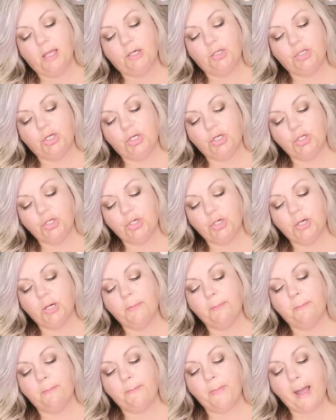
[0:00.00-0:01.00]

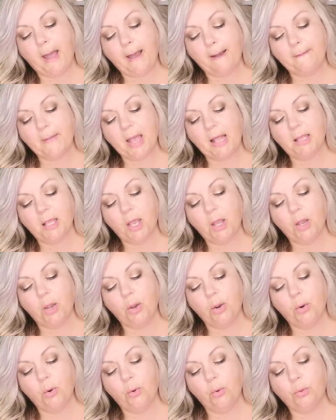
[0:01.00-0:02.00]
Ginger
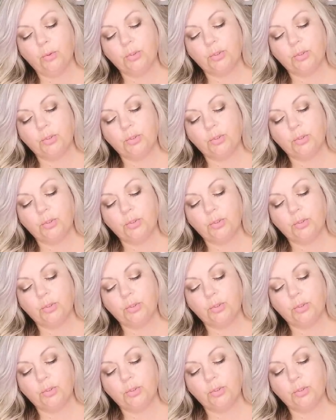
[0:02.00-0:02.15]
Pomelo